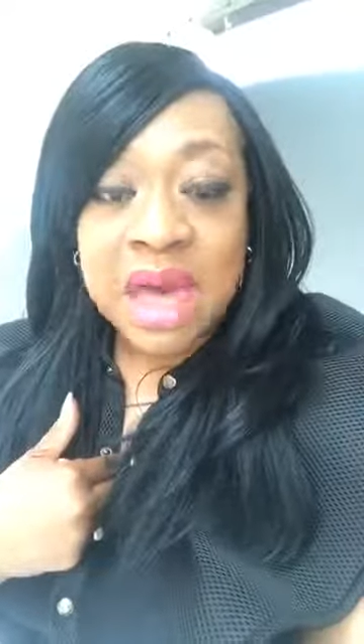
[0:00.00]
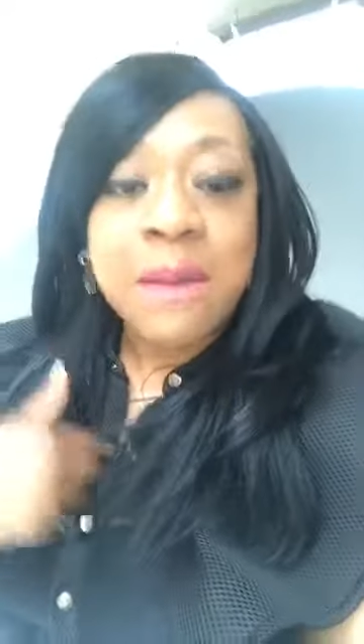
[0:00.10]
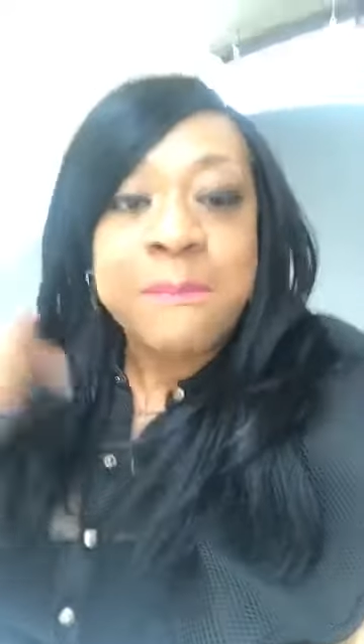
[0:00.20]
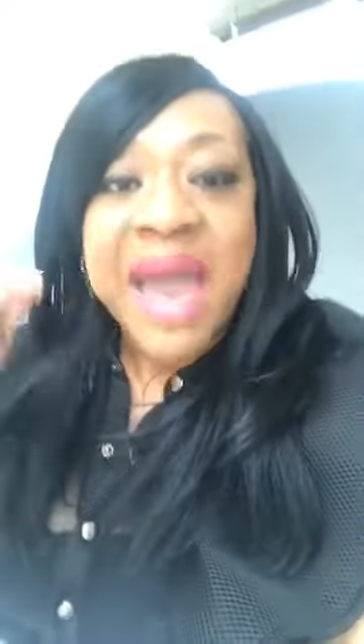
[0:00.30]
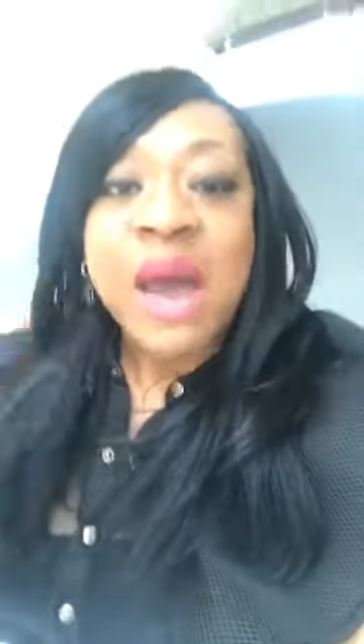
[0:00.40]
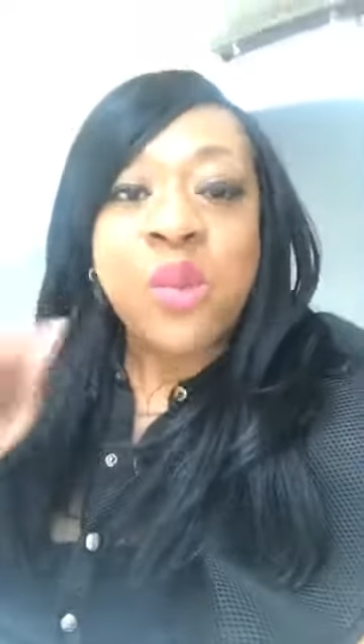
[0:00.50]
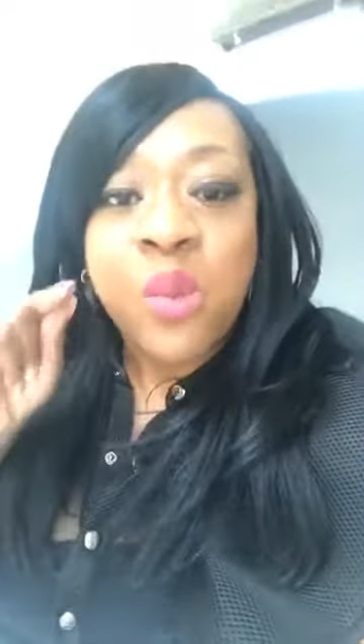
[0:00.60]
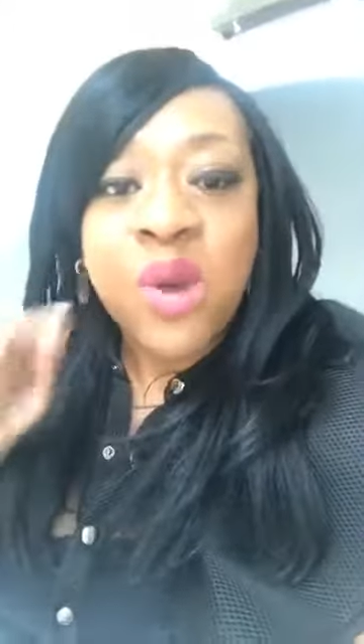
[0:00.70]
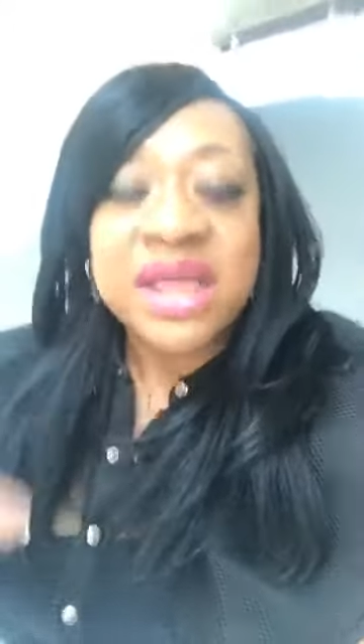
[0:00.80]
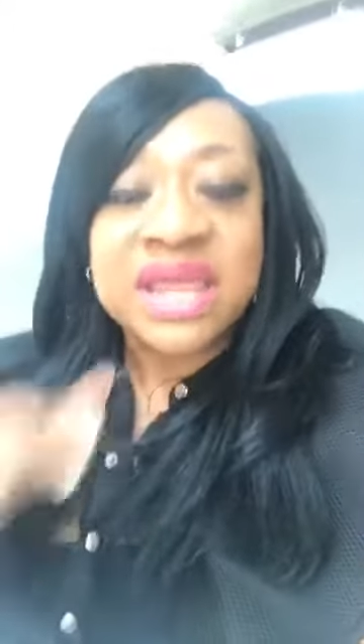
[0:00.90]
about
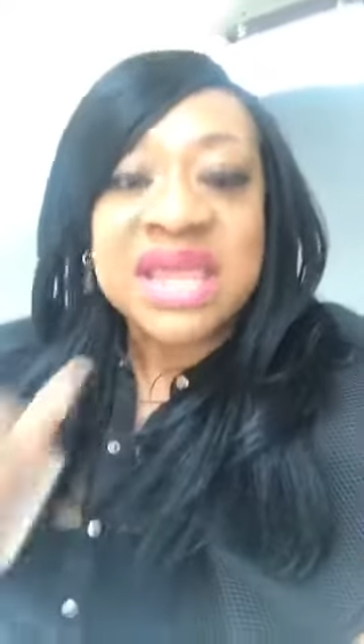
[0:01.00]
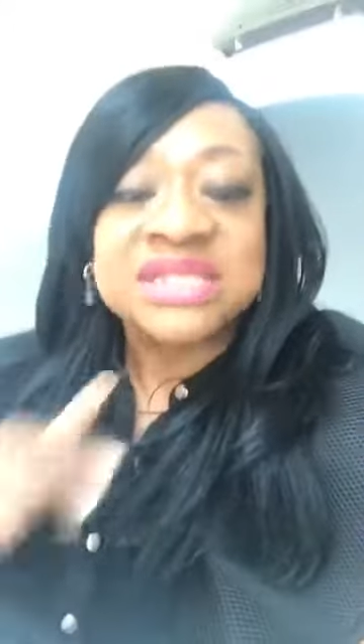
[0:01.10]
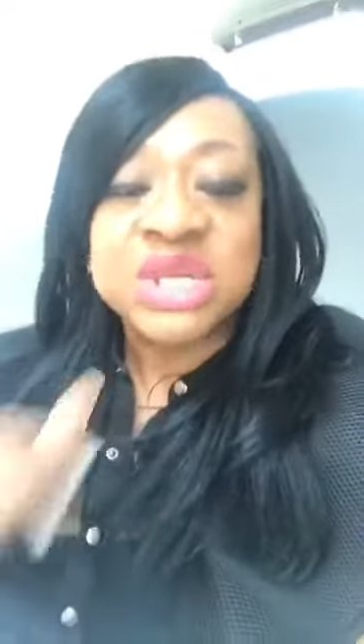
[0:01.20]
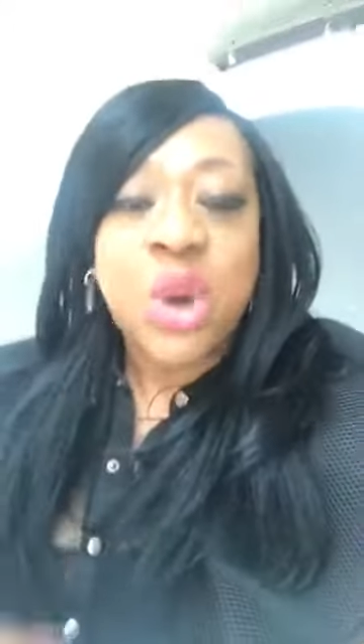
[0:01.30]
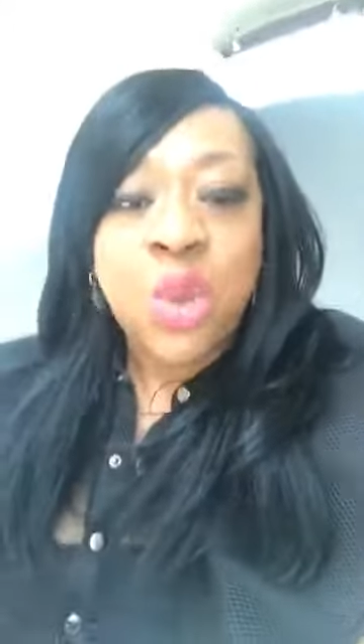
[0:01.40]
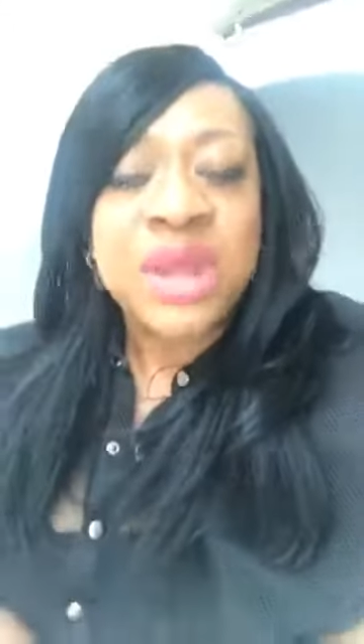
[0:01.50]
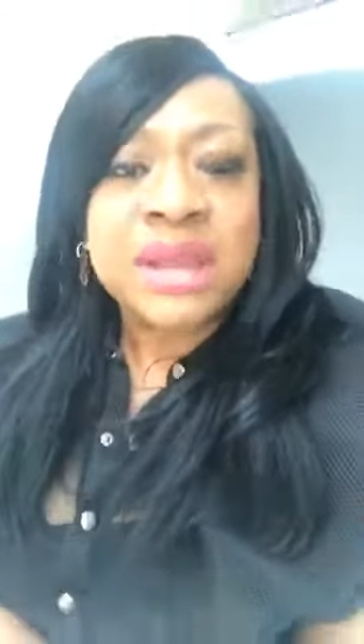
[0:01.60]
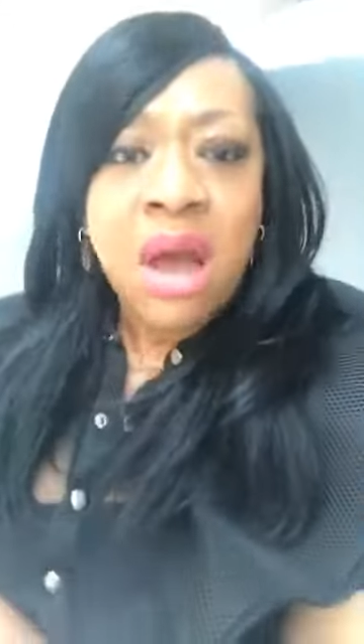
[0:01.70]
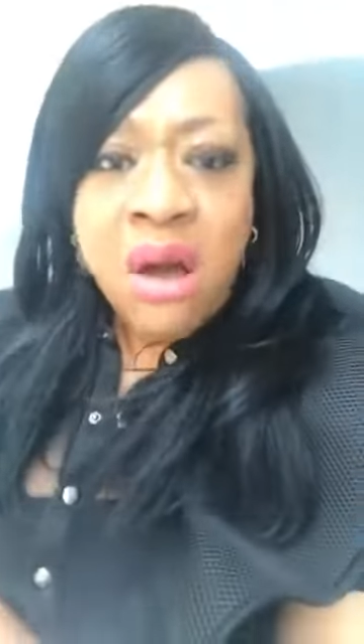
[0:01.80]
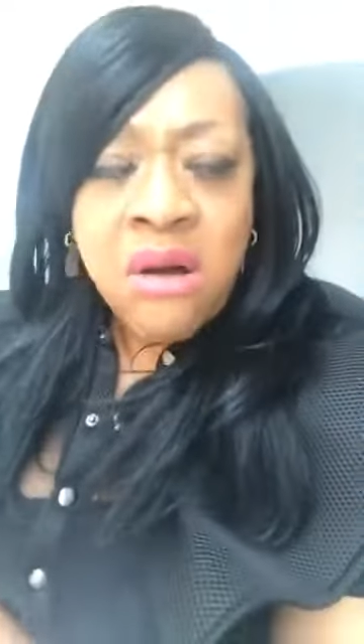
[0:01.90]
what is
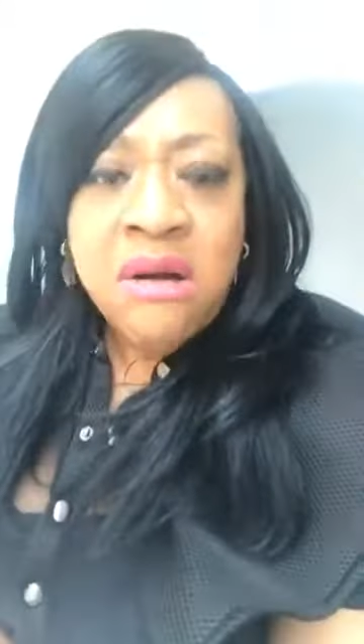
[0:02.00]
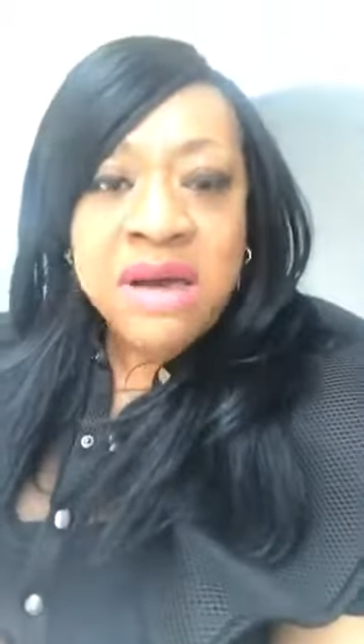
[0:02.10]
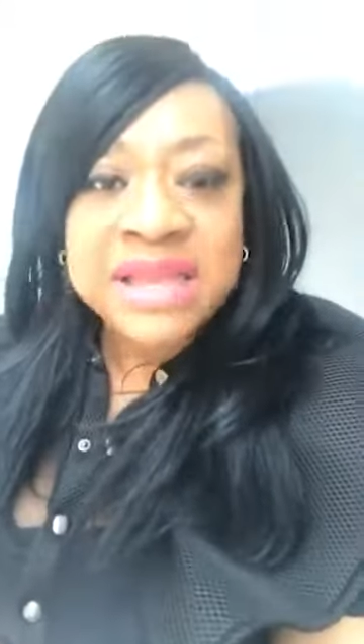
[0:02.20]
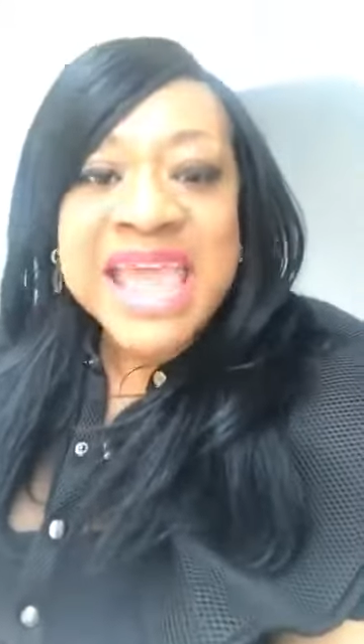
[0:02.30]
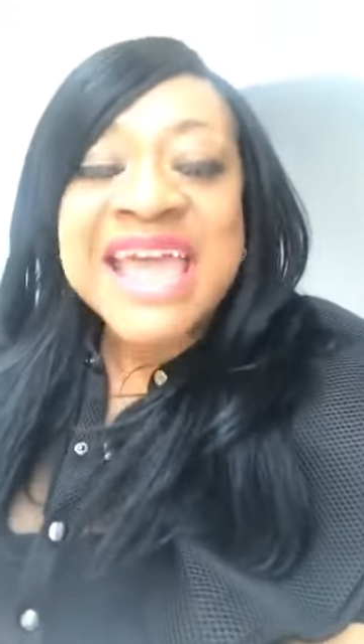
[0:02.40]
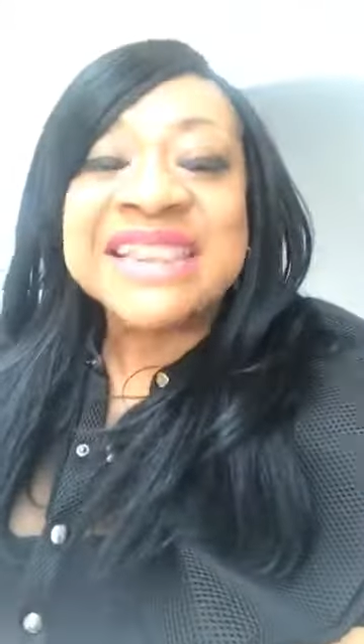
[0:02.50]
going on.